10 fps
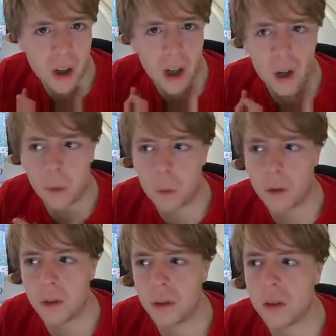I
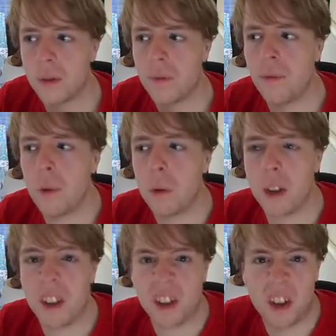wouldn't, for
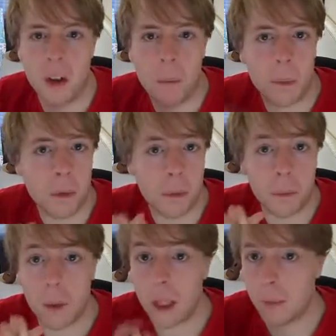example,
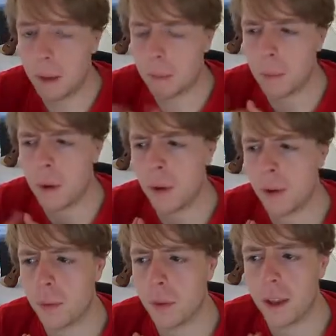maybe
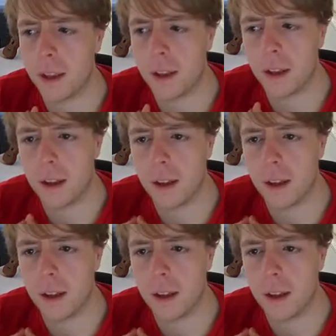possibly